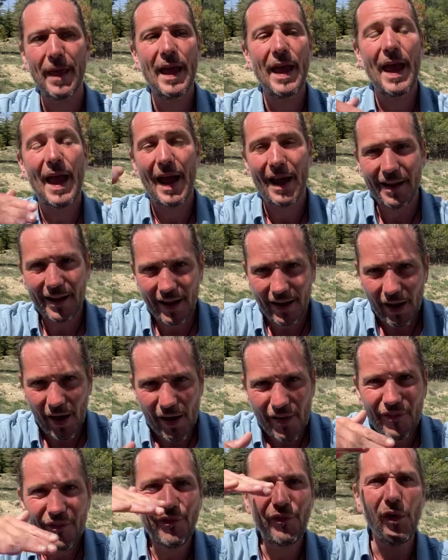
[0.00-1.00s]
And then
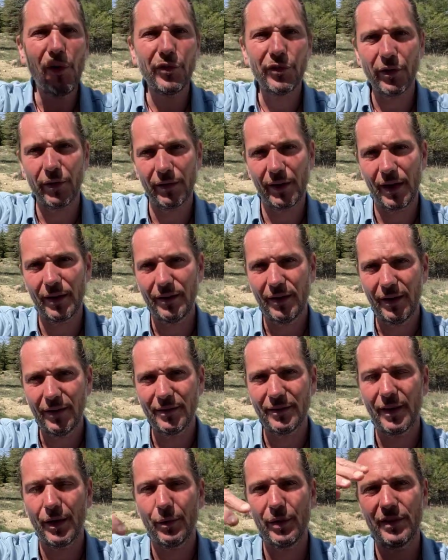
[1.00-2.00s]
further than this,
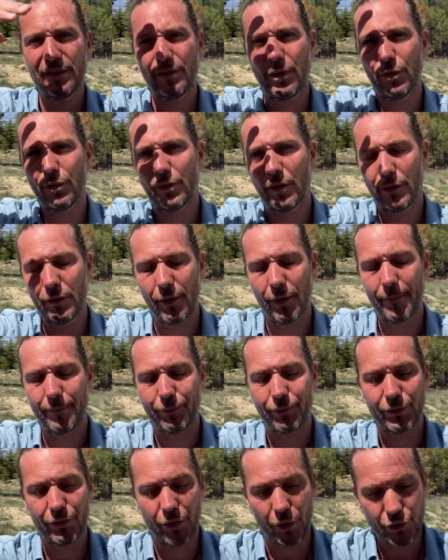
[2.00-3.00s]
there is
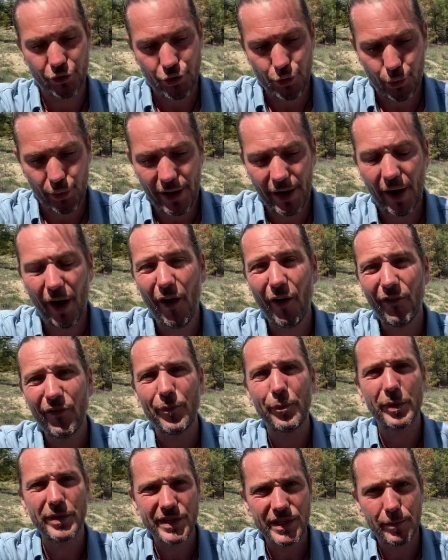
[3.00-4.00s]
the tree of
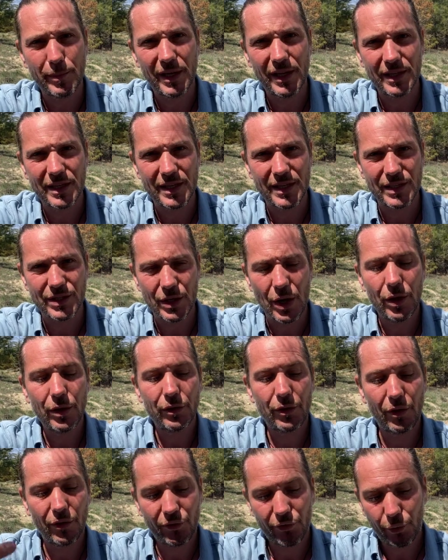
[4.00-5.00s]
possibilities.
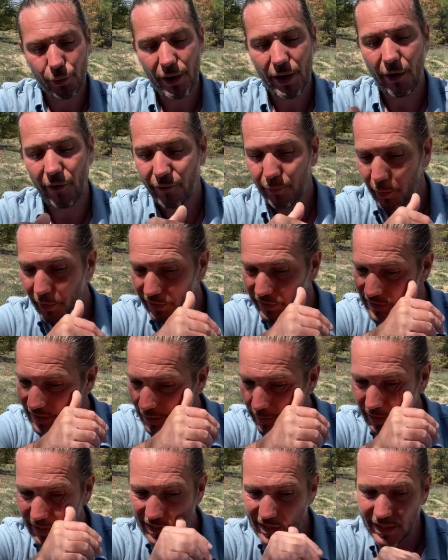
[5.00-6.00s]
The tree of
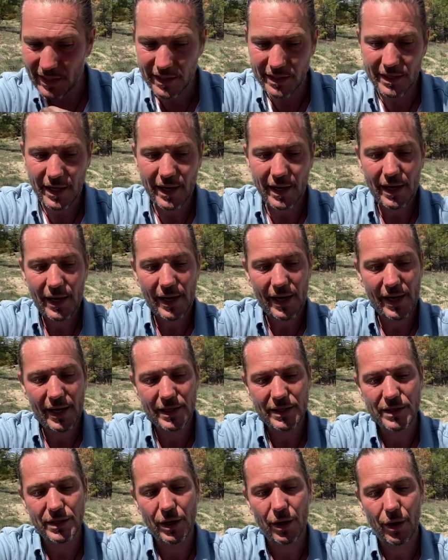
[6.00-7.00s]
possibilities
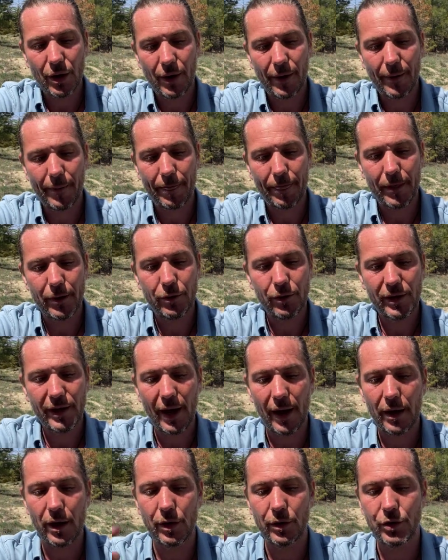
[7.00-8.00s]
is you
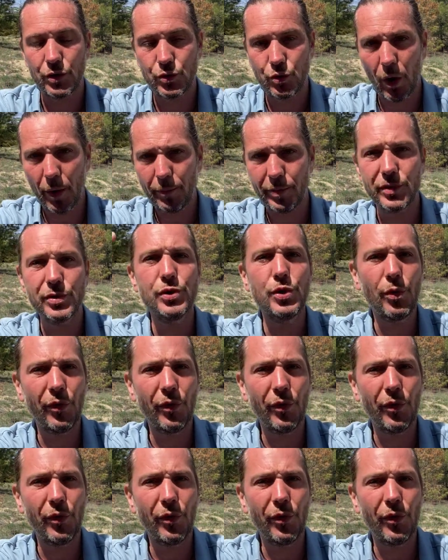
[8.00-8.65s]
can drop new